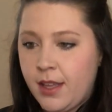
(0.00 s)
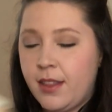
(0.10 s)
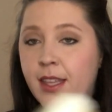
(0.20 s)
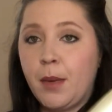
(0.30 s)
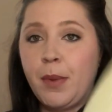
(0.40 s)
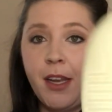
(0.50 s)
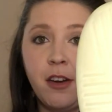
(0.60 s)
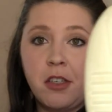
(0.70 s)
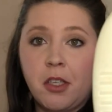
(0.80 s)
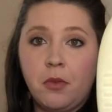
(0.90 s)
They appear
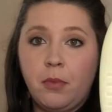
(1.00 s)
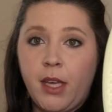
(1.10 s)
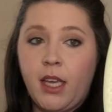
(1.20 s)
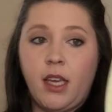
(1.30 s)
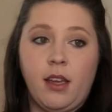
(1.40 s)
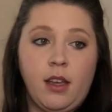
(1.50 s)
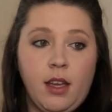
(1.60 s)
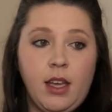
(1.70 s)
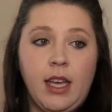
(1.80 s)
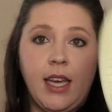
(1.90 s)
to be
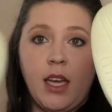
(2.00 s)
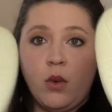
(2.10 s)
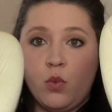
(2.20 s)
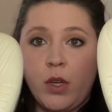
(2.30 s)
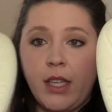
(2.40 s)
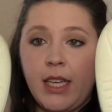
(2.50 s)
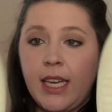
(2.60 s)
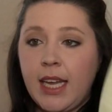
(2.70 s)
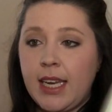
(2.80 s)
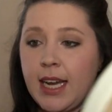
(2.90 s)
in
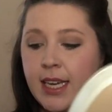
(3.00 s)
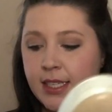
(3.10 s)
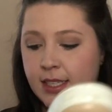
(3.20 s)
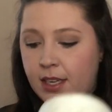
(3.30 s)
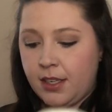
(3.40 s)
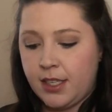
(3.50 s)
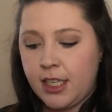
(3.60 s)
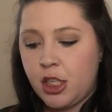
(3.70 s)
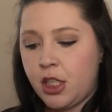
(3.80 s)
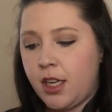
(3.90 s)
really nice
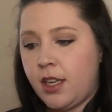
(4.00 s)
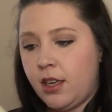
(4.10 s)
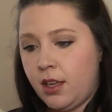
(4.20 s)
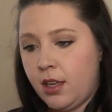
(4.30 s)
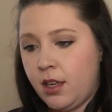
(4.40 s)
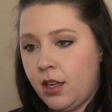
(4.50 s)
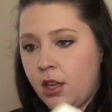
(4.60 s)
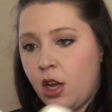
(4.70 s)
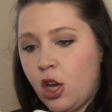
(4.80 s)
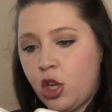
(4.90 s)
condition.
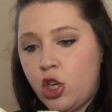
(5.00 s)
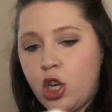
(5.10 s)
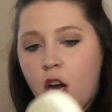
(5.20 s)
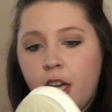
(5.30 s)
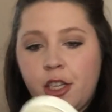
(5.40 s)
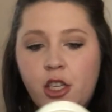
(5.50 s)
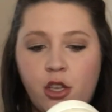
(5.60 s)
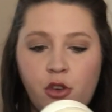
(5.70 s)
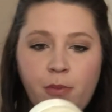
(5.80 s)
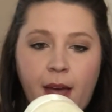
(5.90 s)
Not
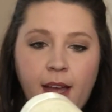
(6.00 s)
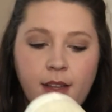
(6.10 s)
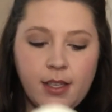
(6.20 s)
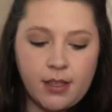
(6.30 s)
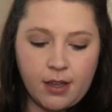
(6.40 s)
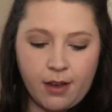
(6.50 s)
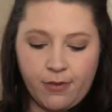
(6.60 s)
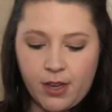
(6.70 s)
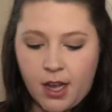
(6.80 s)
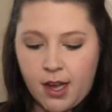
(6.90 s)
too bad
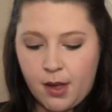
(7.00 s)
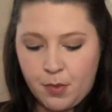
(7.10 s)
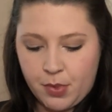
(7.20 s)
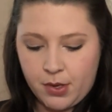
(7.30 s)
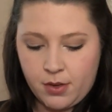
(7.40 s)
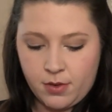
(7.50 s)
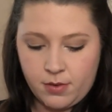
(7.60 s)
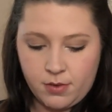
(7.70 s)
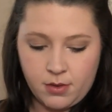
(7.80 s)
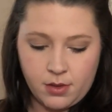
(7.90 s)
scuffed up.
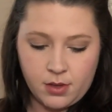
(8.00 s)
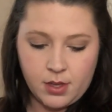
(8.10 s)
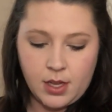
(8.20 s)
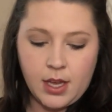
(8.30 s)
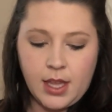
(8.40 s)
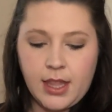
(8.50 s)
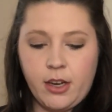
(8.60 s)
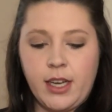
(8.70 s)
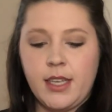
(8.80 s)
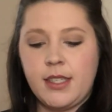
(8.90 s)
There
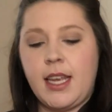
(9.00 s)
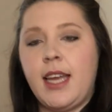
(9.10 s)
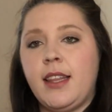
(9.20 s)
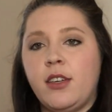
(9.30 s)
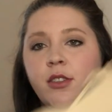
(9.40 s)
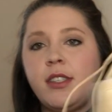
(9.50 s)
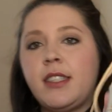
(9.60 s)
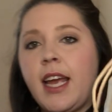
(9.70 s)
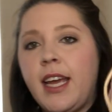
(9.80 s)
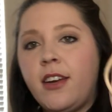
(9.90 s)
is a little
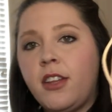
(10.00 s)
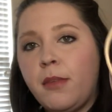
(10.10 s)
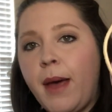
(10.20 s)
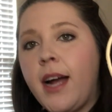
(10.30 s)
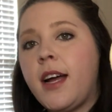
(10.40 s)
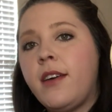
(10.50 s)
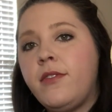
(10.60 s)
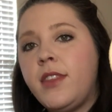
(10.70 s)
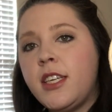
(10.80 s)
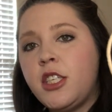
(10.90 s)
stain on the back of
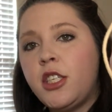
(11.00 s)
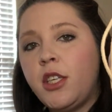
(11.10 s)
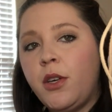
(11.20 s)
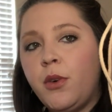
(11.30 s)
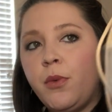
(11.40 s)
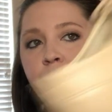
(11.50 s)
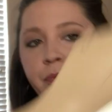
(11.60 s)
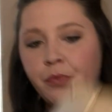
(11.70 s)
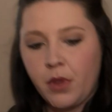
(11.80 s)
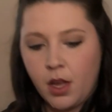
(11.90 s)
this shoe.
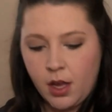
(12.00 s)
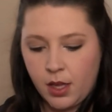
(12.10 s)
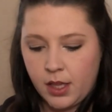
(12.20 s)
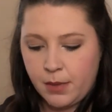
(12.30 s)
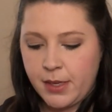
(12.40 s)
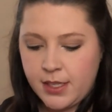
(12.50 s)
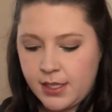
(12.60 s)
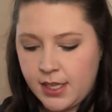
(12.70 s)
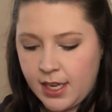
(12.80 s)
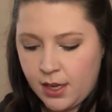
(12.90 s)
Let me
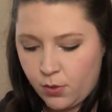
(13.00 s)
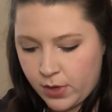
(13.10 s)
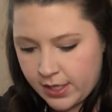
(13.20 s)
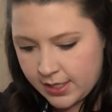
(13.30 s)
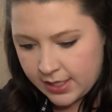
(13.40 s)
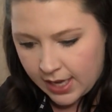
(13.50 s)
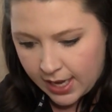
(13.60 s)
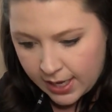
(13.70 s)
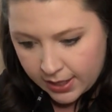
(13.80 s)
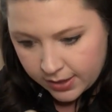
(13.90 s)
see what
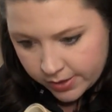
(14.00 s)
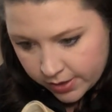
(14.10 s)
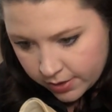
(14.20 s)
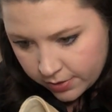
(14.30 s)
size.